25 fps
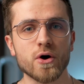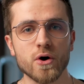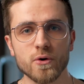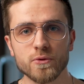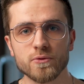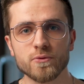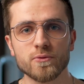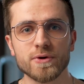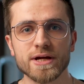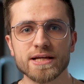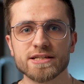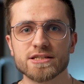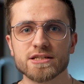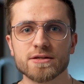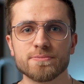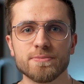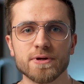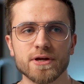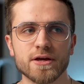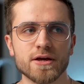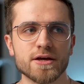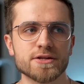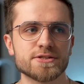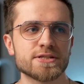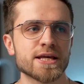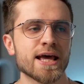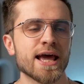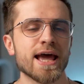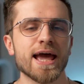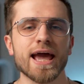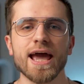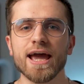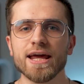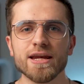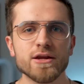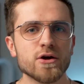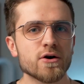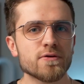own risk, because
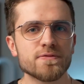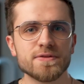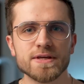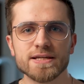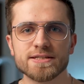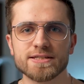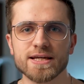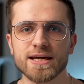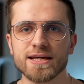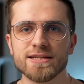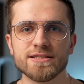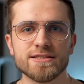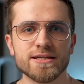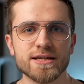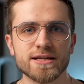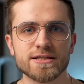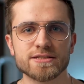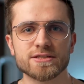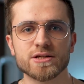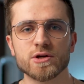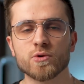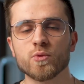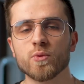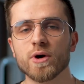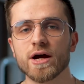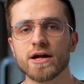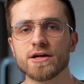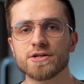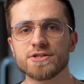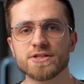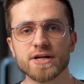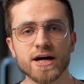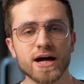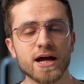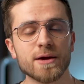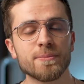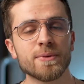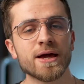any of these ideas require
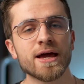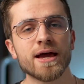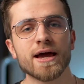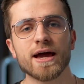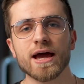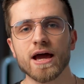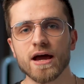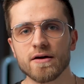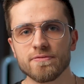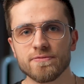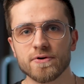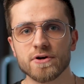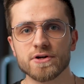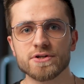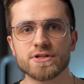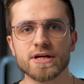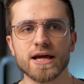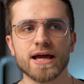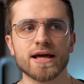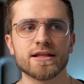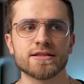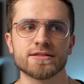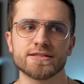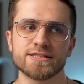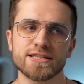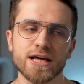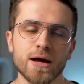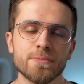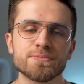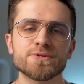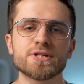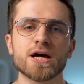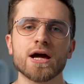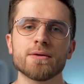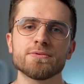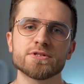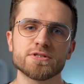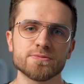time, effort, and
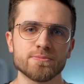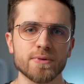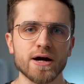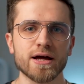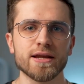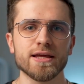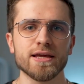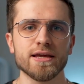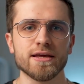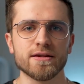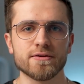sometimes money